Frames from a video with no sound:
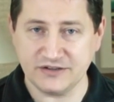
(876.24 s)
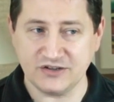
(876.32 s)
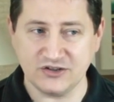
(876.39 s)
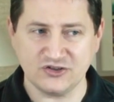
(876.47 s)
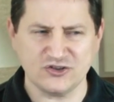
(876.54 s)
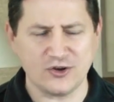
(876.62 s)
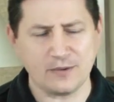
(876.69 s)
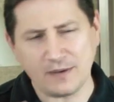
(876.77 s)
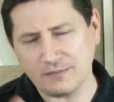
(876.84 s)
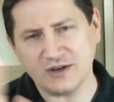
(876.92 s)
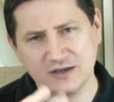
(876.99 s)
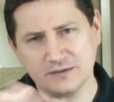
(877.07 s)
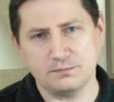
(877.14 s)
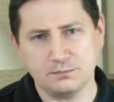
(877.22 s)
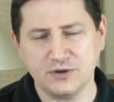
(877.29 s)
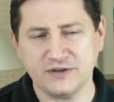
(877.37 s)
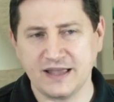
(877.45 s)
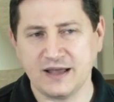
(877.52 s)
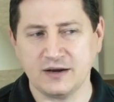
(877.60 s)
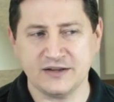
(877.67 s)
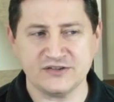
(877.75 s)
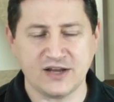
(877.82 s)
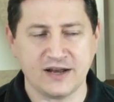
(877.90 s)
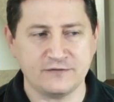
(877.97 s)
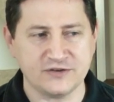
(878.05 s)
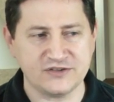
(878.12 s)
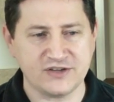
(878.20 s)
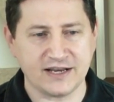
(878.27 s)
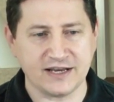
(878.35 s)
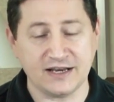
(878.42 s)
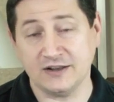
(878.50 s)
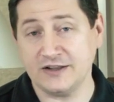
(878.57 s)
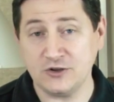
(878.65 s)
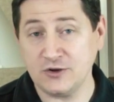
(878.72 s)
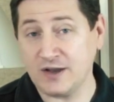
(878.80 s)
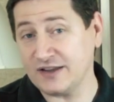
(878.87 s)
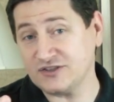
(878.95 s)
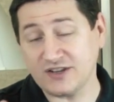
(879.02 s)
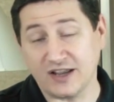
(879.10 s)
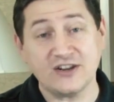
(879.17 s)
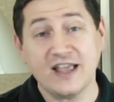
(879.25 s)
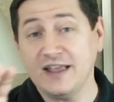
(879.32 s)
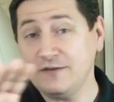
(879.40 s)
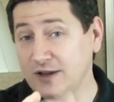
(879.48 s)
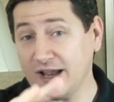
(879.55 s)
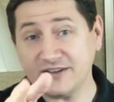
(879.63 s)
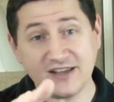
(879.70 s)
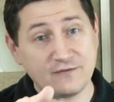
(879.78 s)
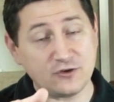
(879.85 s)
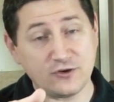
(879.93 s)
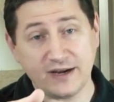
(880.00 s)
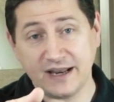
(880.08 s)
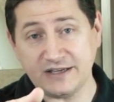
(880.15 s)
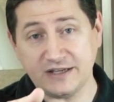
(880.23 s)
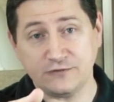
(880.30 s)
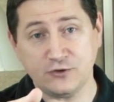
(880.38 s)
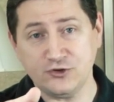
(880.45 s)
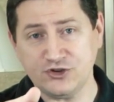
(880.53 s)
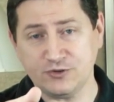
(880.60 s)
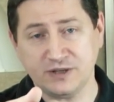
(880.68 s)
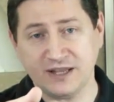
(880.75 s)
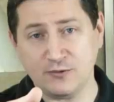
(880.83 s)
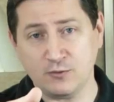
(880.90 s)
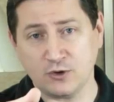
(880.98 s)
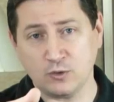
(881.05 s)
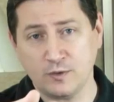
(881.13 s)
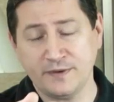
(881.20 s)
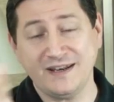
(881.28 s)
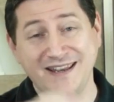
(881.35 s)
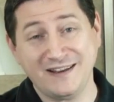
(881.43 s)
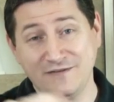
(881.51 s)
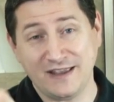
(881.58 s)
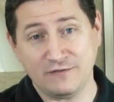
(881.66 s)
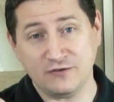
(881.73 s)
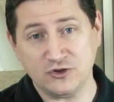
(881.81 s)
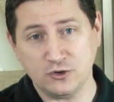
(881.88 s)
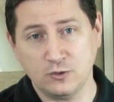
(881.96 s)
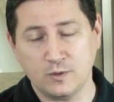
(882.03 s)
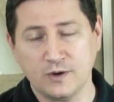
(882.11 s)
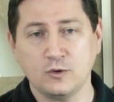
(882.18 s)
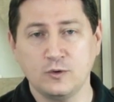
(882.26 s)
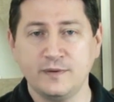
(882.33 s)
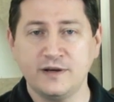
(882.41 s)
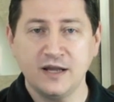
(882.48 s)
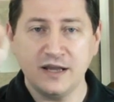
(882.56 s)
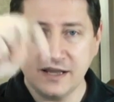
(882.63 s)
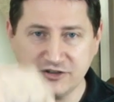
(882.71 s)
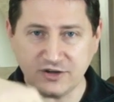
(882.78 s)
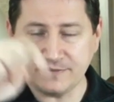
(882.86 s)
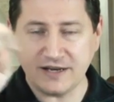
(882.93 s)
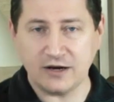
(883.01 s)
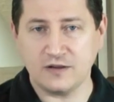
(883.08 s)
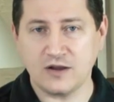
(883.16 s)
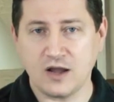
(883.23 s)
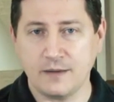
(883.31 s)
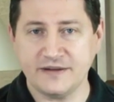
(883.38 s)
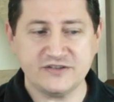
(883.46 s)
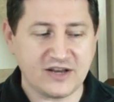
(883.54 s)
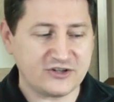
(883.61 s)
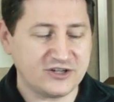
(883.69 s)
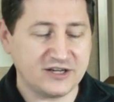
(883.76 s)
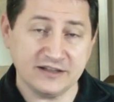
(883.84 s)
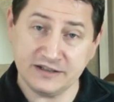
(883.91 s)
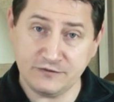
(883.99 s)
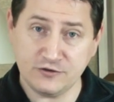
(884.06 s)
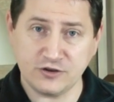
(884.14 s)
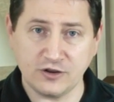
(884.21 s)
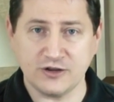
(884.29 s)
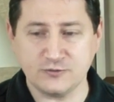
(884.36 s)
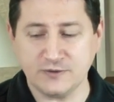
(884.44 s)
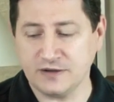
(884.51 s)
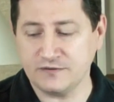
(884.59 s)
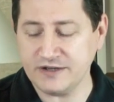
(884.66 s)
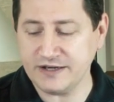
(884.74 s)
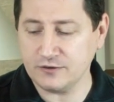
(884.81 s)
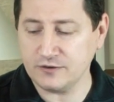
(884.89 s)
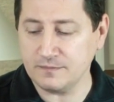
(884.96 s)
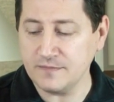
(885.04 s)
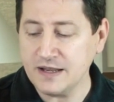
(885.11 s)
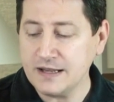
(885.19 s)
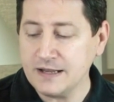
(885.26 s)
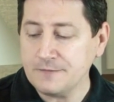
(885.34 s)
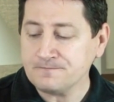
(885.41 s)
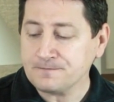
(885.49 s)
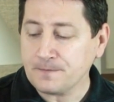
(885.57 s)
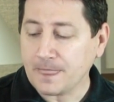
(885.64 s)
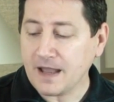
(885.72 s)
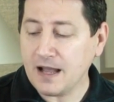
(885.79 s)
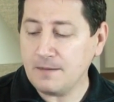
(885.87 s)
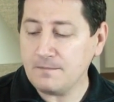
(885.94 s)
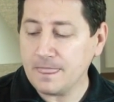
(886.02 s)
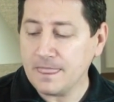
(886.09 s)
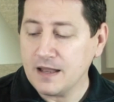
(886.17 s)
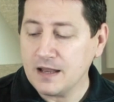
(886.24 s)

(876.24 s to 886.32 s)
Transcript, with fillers: decisions. So I'm, I'm going to put that aside for a second. I'll let you guys discuss. If you guys have a great idea of who should play Wonder Woman, if they ever do a Wonder Woman, jump down to the comments section and leave your thoughts. We'd love to hear them. Um,